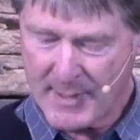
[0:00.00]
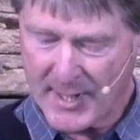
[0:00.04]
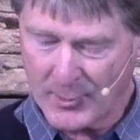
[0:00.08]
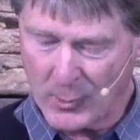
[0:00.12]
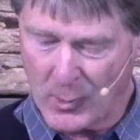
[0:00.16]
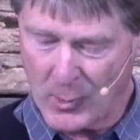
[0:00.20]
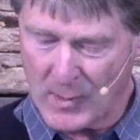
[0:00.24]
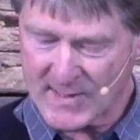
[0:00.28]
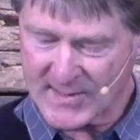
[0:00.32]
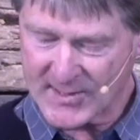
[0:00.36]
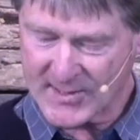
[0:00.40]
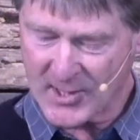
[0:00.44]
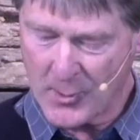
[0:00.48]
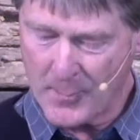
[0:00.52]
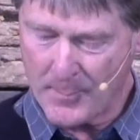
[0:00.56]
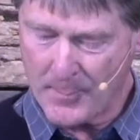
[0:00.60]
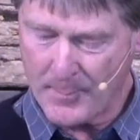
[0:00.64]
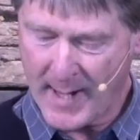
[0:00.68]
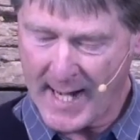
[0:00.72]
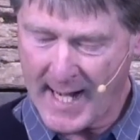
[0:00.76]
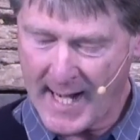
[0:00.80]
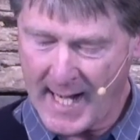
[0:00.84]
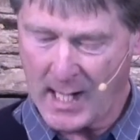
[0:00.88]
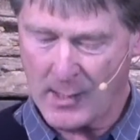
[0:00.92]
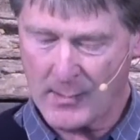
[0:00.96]
but also
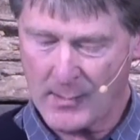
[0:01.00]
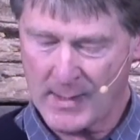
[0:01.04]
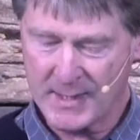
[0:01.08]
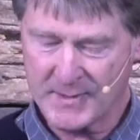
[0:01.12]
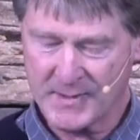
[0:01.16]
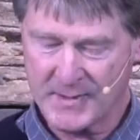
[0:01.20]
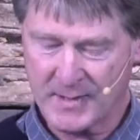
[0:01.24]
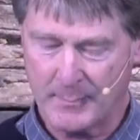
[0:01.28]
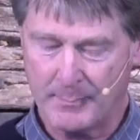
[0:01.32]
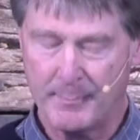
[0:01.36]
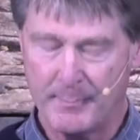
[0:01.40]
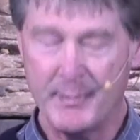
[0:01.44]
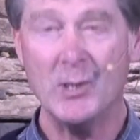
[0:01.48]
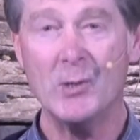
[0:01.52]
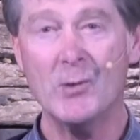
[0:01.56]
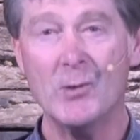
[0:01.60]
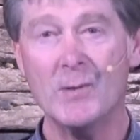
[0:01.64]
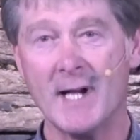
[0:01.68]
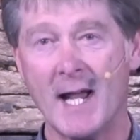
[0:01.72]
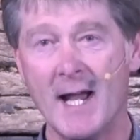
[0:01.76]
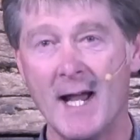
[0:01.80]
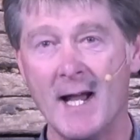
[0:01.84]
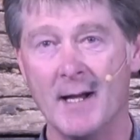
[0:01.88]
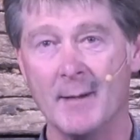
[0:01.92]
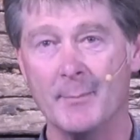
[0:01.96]
power to
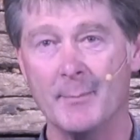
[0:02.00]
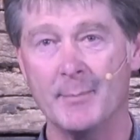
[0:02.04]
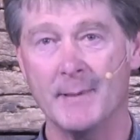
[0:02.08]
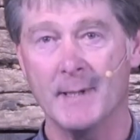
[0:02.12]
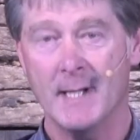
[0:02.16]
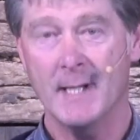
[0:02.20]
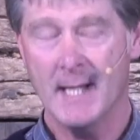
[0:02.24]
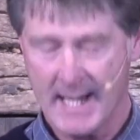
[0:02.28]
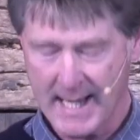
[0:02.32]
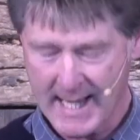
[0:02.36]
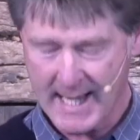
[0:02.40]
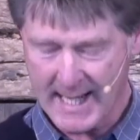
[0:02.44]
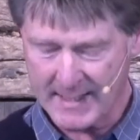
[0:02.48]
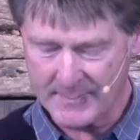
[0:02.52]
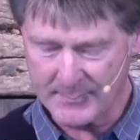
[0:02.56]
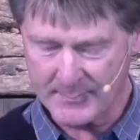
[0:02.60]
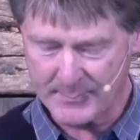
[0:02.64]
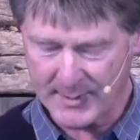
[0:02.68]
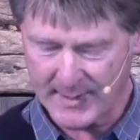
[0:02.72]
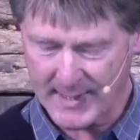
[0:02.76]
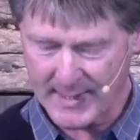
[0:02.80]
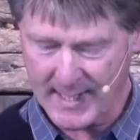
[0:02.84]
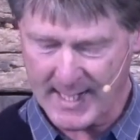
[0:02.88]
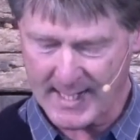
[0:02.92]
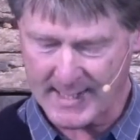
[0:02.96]
build up
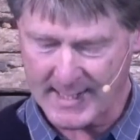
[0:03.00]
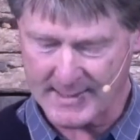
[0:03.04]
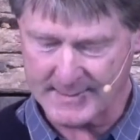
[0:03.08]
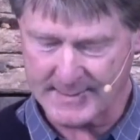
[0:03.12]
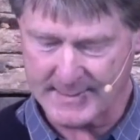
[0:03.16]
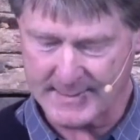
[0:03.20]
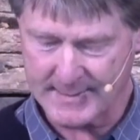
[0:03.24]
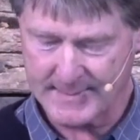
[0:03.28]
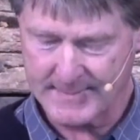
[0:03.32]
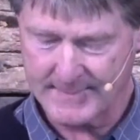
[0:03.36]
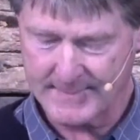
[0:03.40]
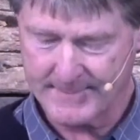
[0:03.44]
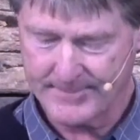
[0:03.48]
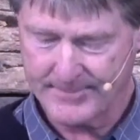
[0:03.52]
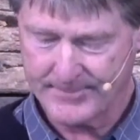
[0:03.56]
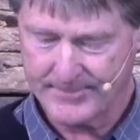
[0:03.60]
and plant.